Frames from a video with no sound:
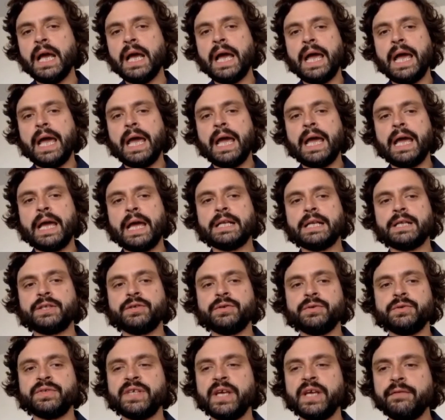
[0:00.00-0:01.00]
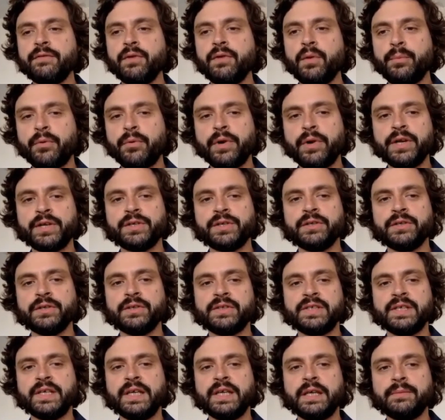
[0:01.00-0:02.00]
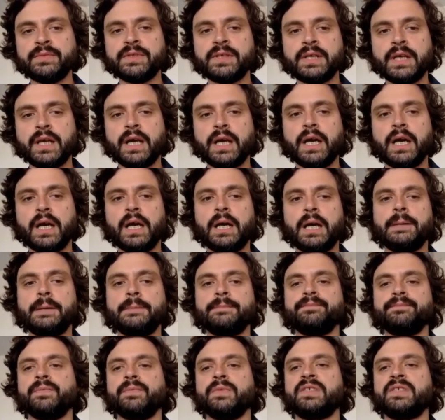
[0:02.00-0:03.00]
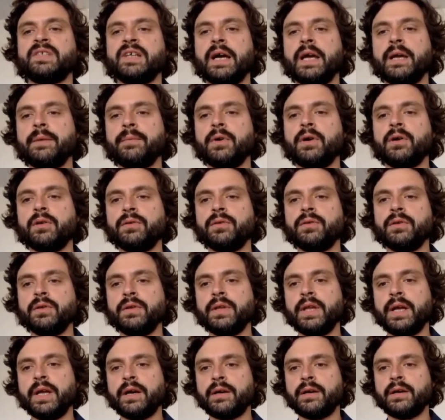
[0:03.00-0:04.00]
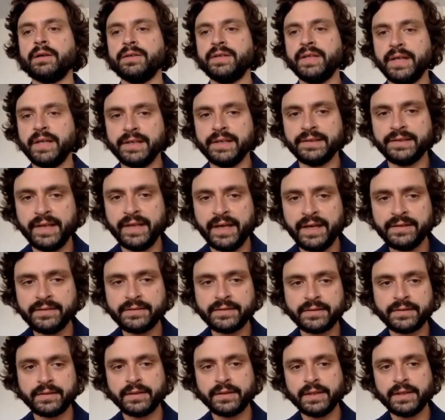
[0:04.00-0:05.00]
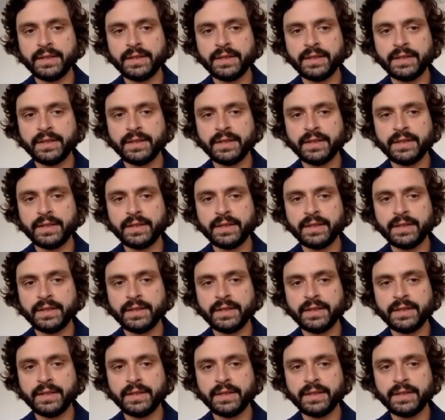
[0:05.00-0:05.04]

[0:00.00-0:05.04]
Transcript: and to save operations teams time on their daily tasks.